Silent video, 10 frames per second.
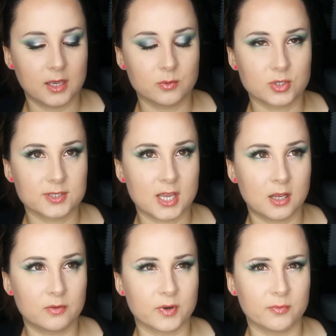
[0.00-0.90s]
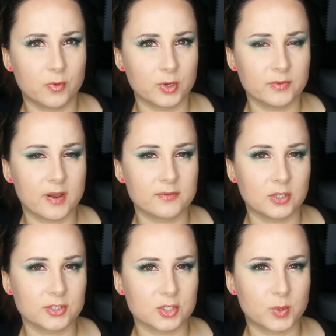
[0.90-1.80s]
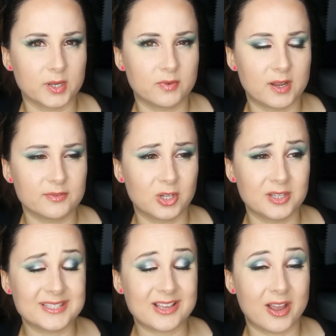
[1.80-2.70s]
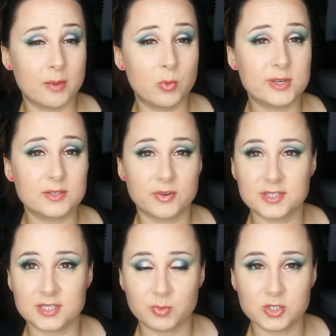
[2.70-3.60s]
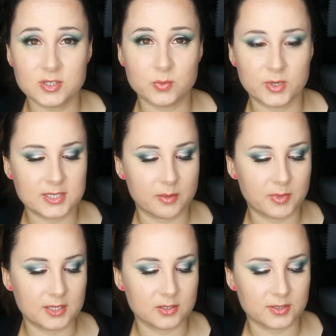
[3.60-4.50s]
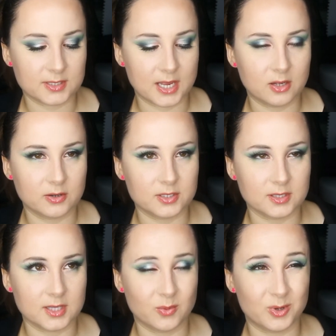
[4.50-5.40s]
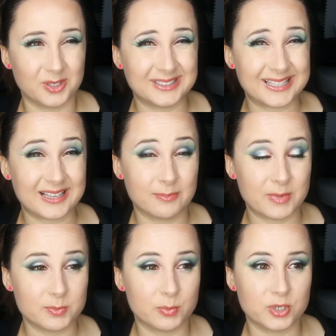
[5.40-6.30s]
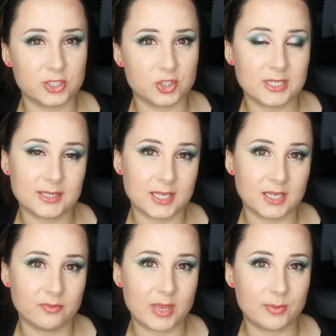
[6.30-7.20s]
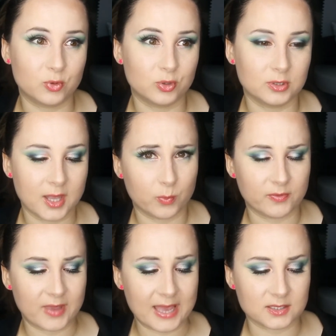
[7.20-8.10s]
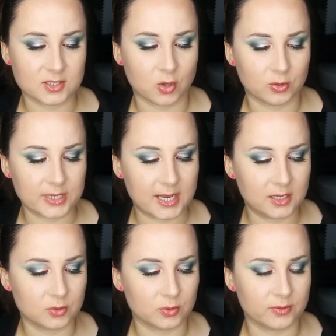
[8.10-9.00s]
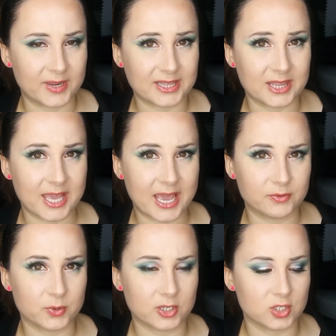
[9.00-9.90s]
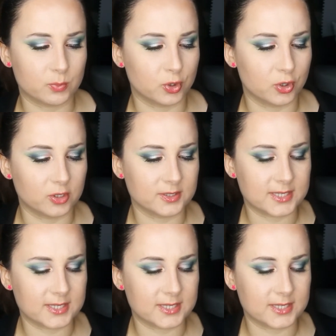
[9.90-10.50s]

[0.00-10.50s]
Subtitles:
It was on sale from $45 to $25. I am always very suspicious when something's on sale, because you think, well, it must be pretty shit then if it hasn't sold out, or the fact that they have to actually put it on